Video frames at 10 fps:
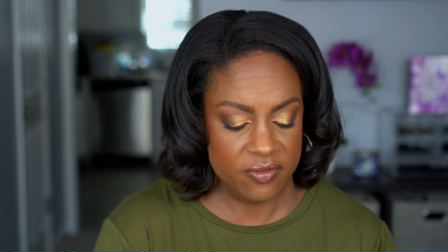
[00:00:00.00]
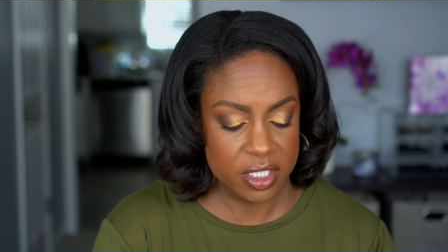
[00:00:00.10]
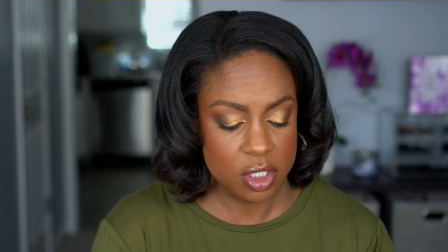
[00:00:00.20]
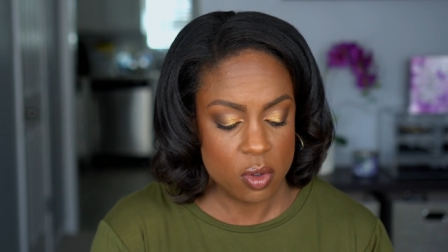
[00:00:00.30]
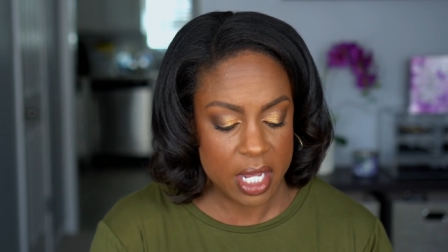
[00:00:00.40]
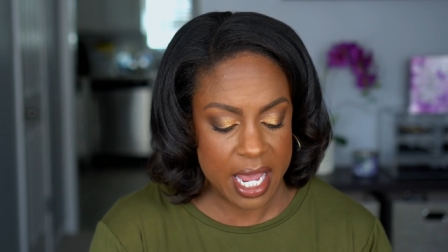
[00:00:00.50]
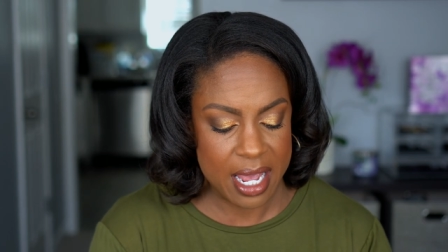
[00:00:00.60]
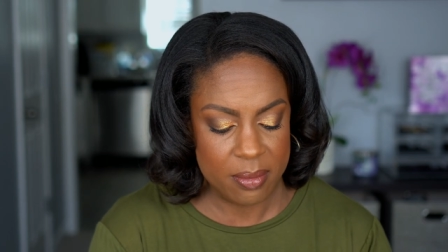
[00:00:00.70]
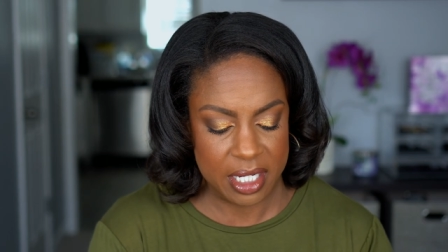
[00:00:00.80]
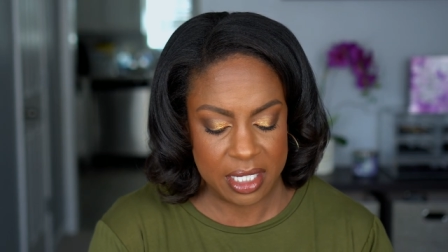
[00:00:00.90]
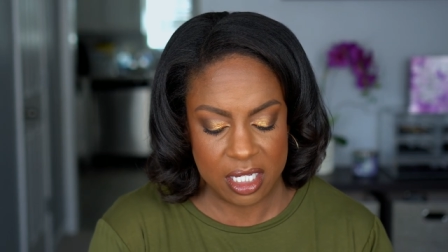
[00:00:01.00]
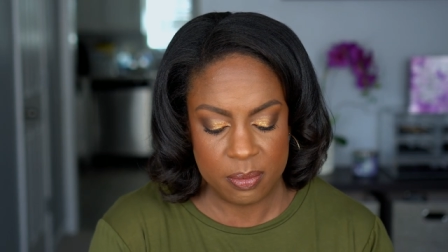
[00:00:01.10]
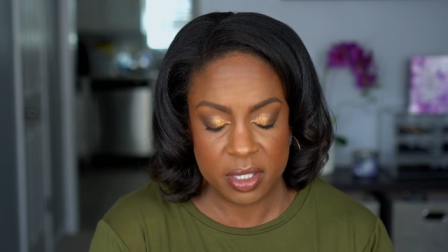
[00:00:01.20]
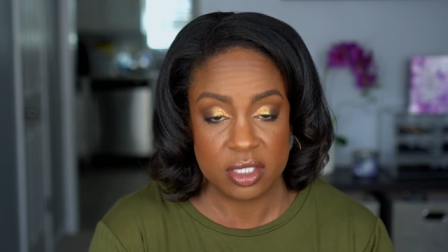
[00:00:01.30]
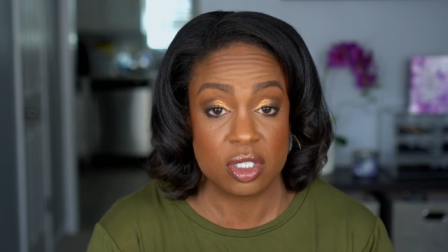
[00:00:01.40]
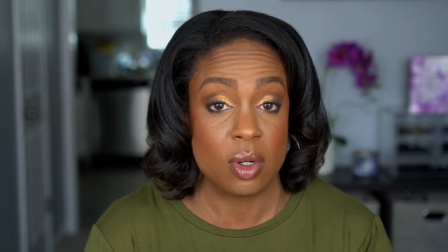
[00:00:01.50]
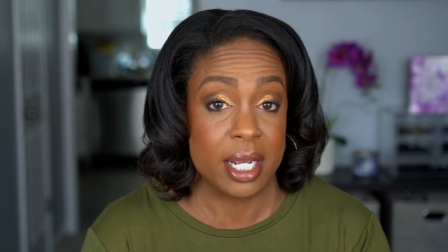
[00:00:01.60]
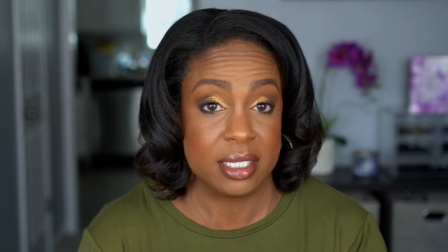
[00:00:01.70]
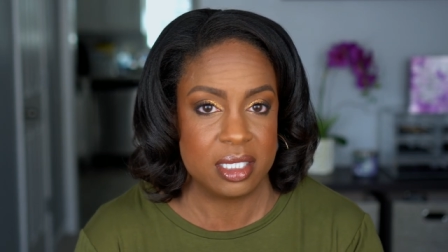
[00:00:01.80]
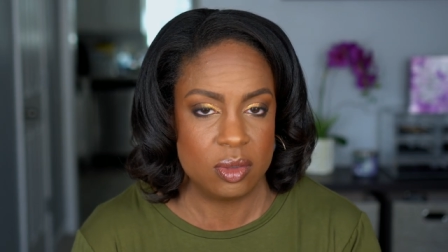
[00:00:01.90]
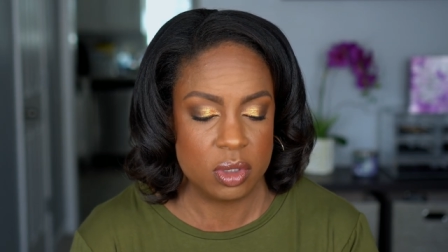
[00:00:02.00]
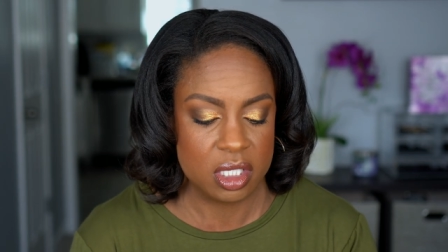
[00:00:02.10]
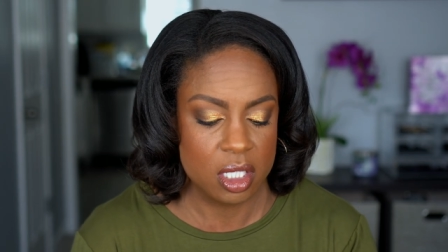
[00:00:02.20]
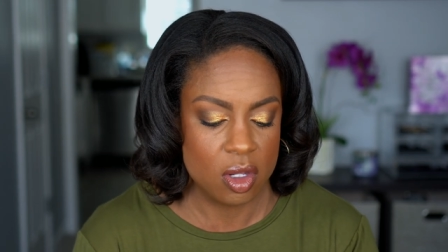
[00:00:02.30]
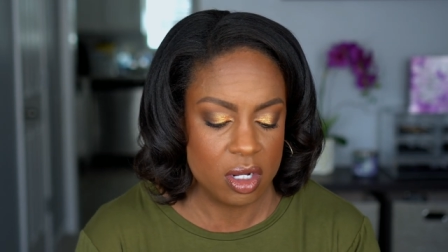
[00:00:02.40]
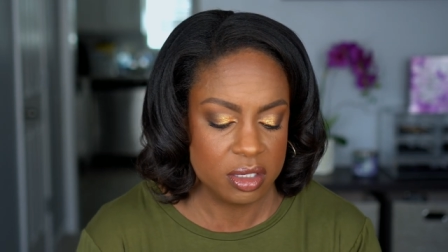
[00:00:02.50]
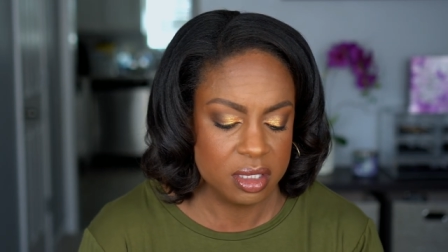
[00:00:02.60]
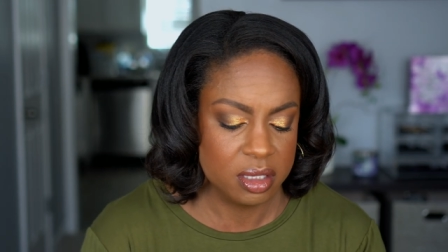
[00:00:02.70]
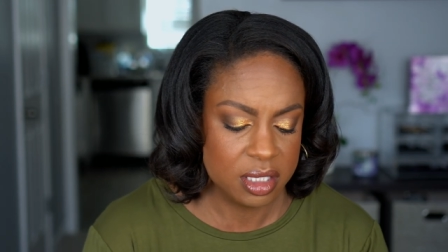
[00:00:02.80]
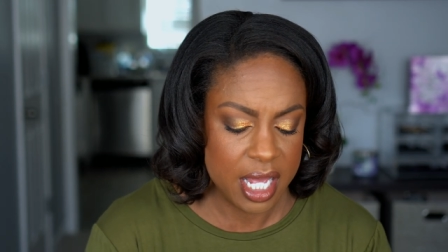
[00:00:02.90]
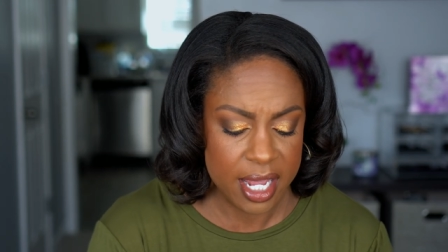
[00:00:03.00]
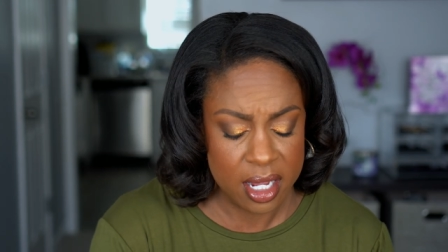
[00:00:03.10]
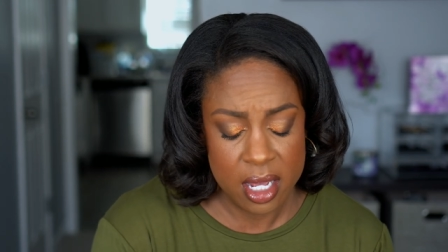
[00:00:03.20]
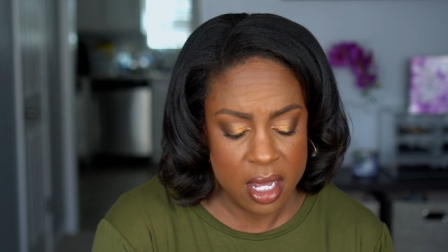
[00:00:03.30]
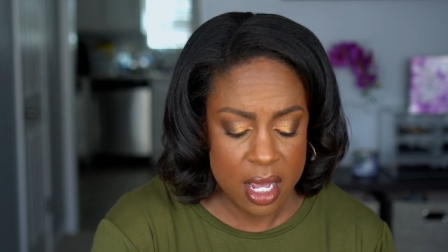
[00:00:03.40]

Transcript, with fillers: If it's okay, I'm going to keep it so I can see what the gloss looks like.